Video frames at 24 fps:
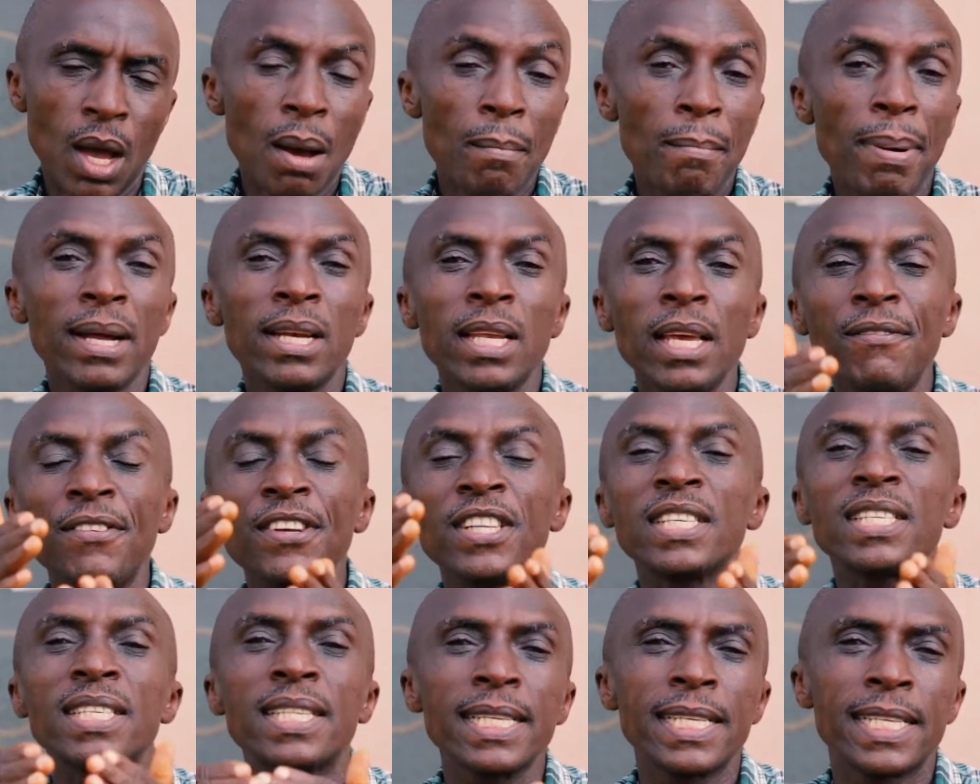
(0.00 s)
But if
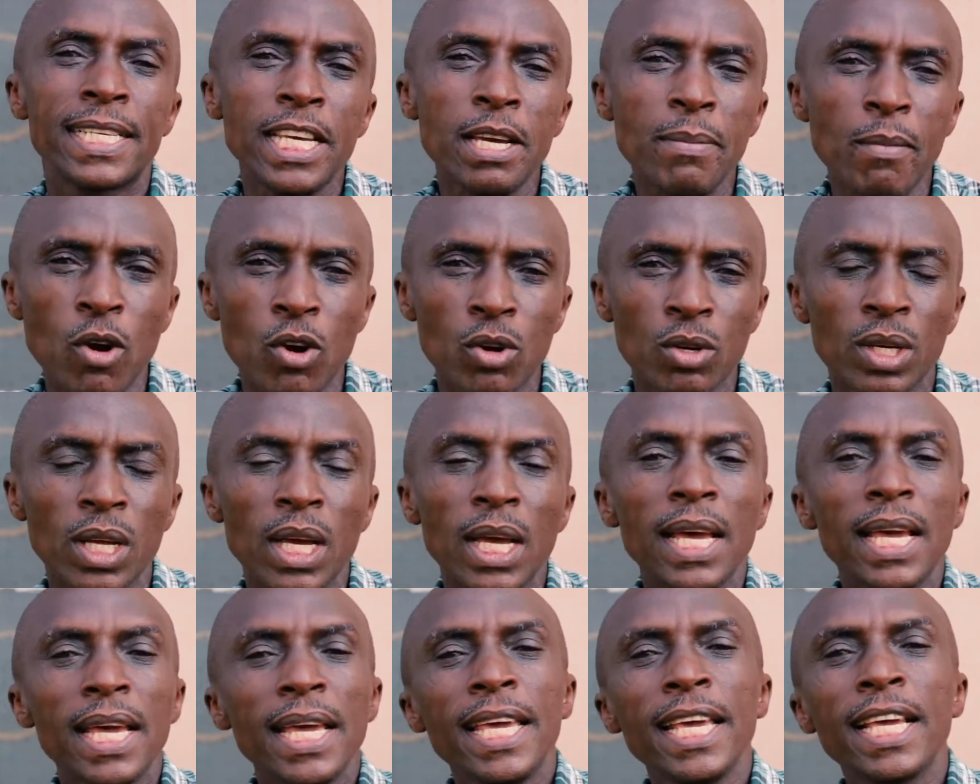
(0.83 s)
it is the demon,
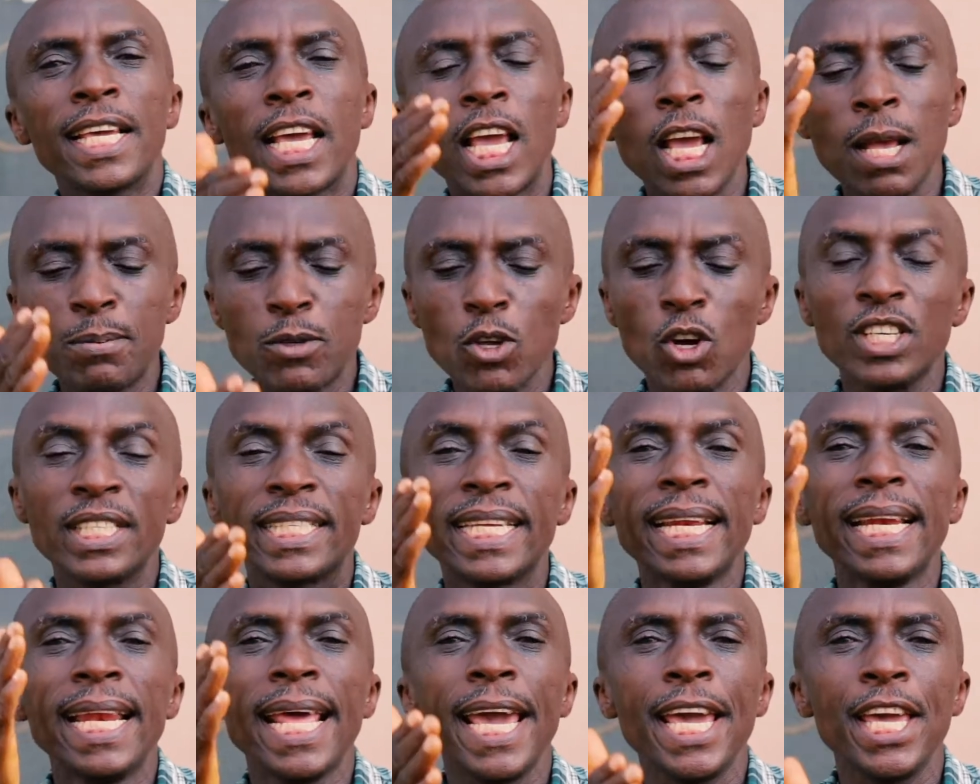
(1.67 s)
he keeps on
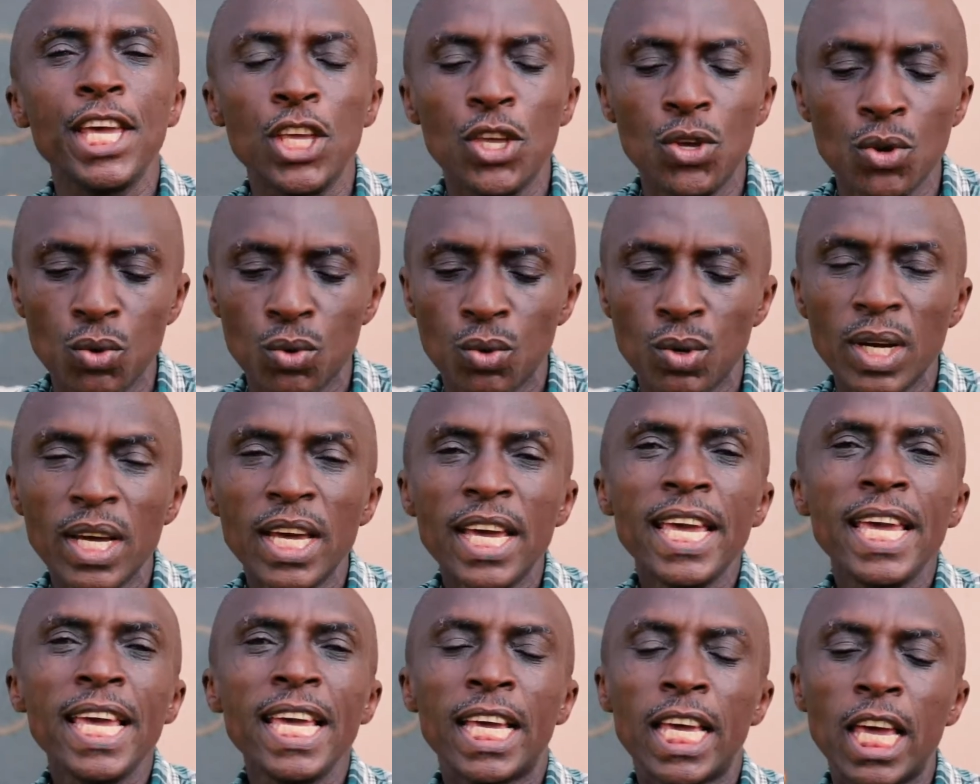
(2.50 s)
delaying you.
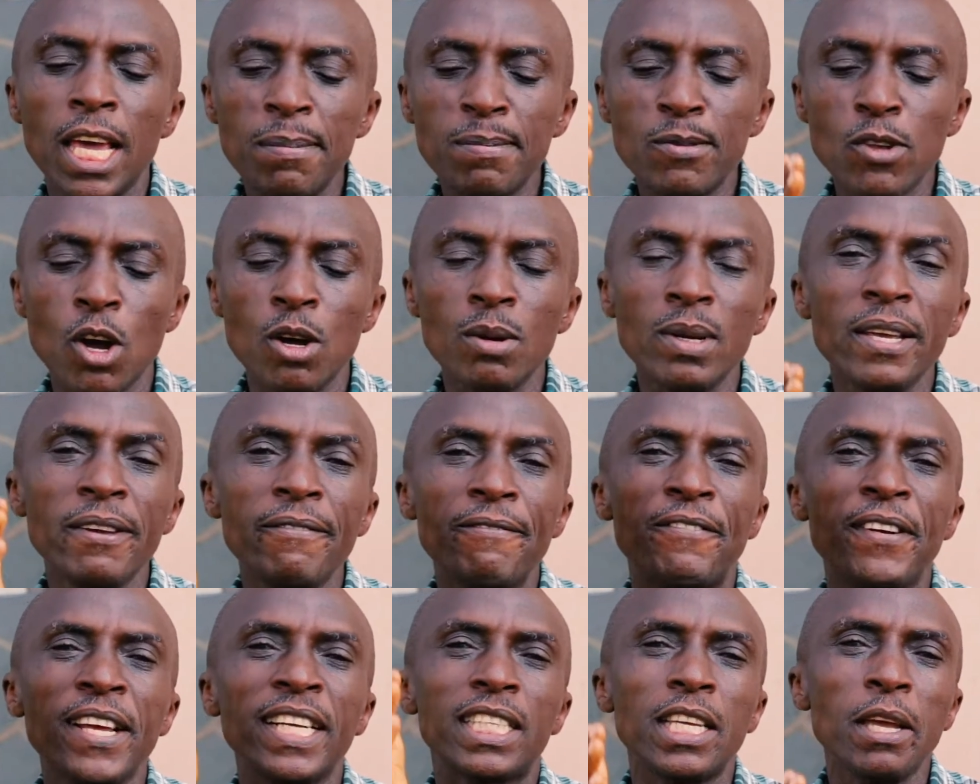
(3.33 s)
He keeps on
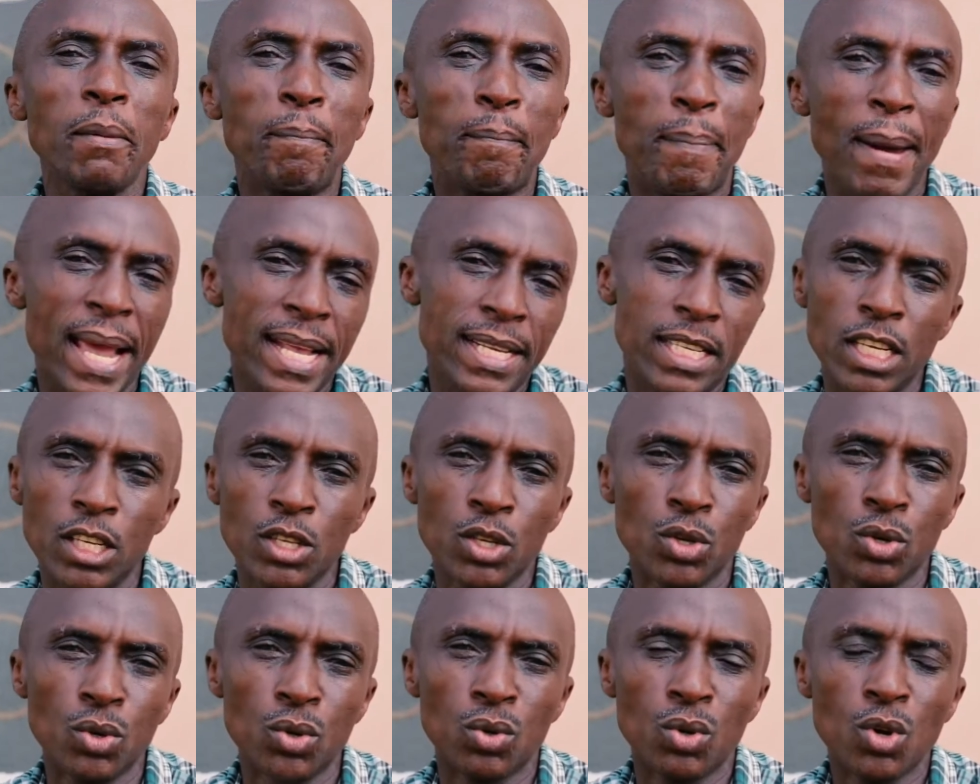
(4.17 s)
inflicting pains in
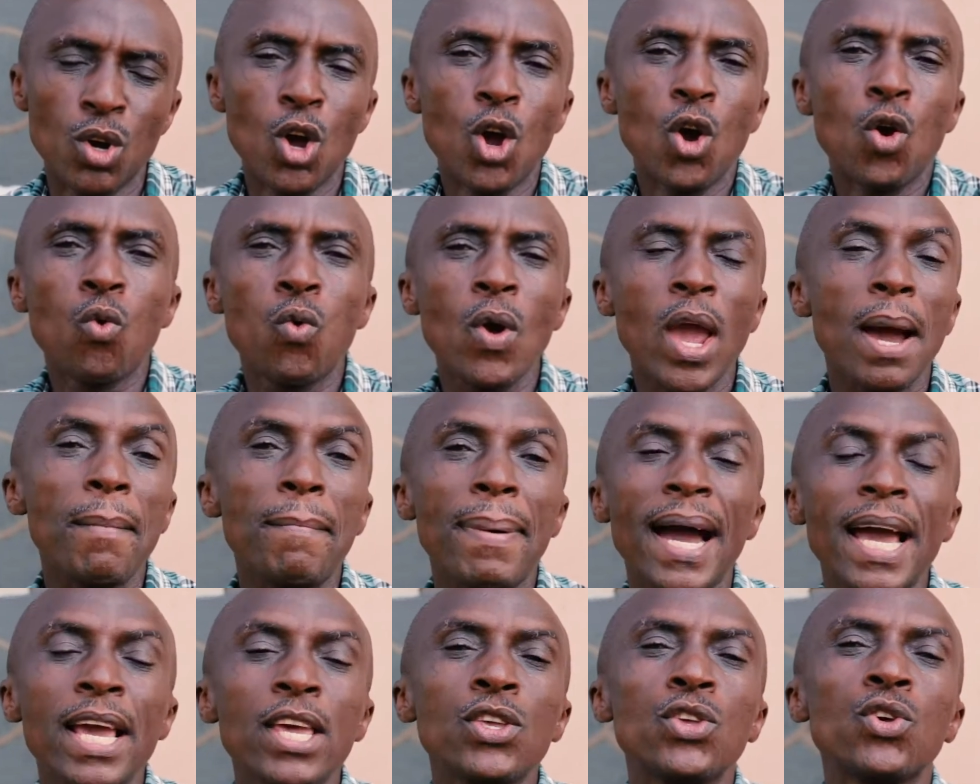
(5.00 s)
you,
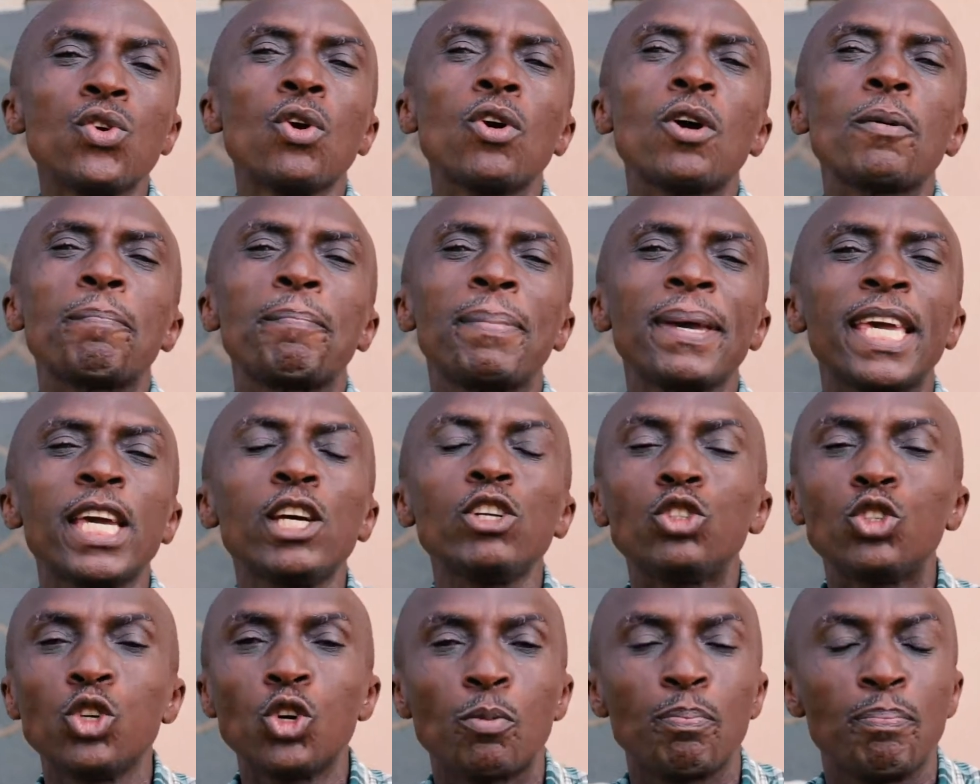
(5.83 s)
whereby you
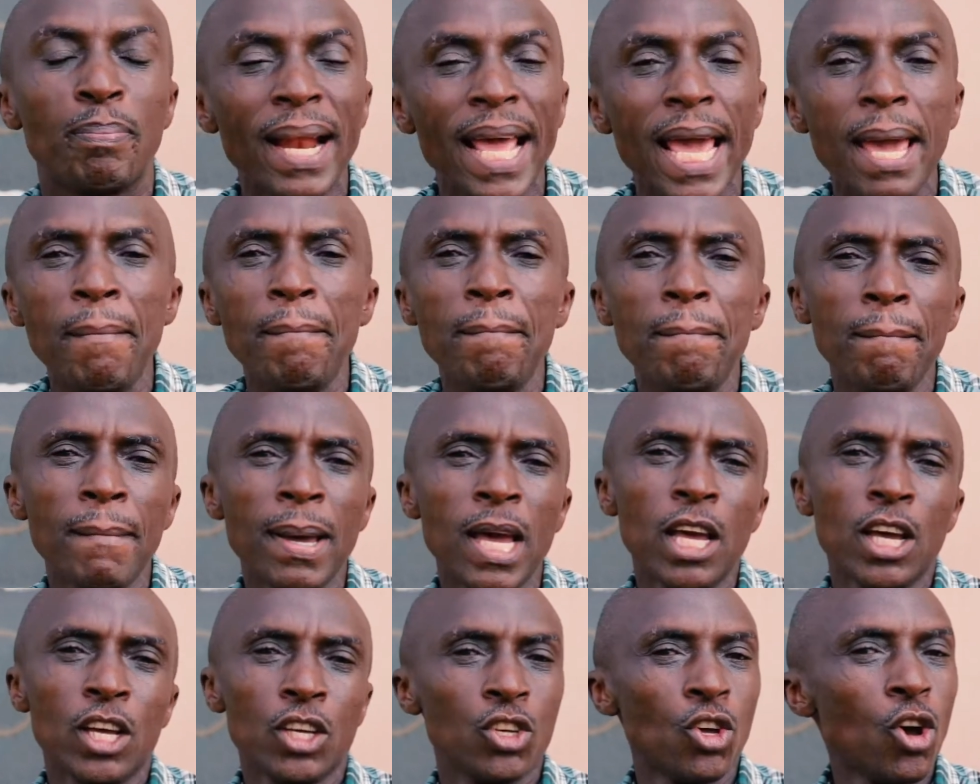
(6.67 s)
begin to blame
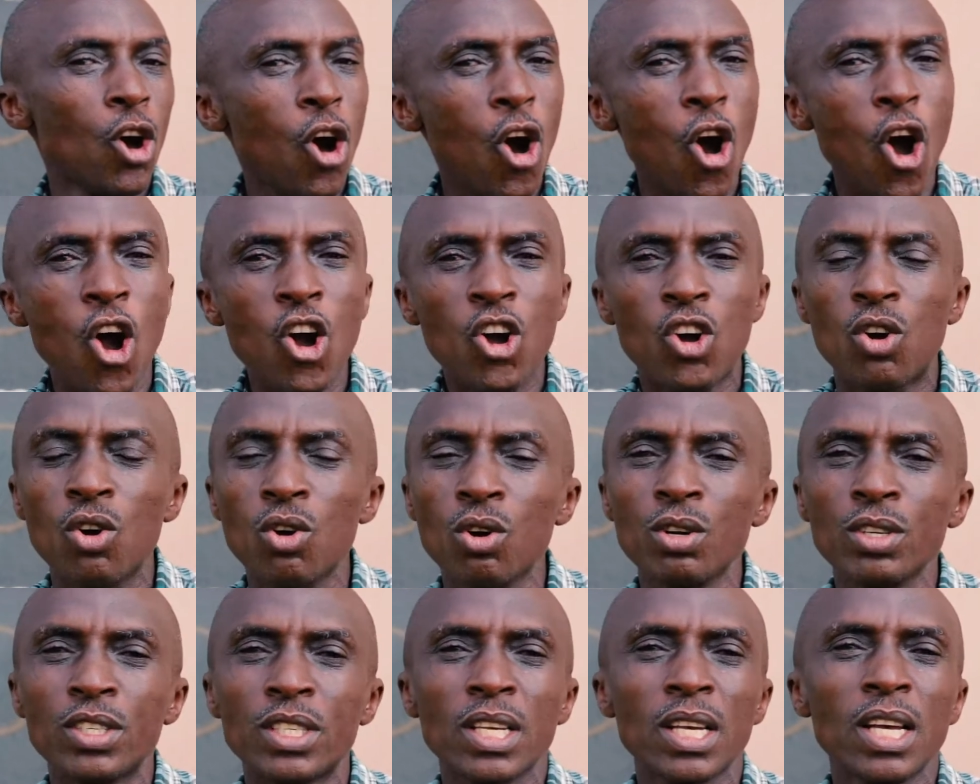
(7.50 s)
your
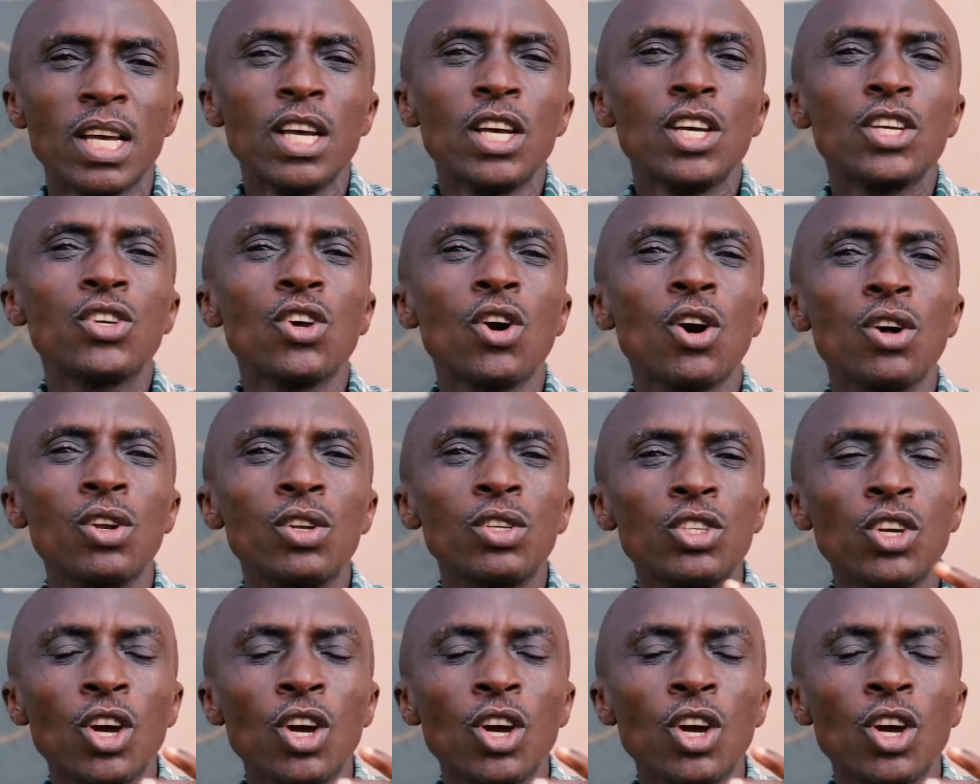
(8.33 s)
uncles, your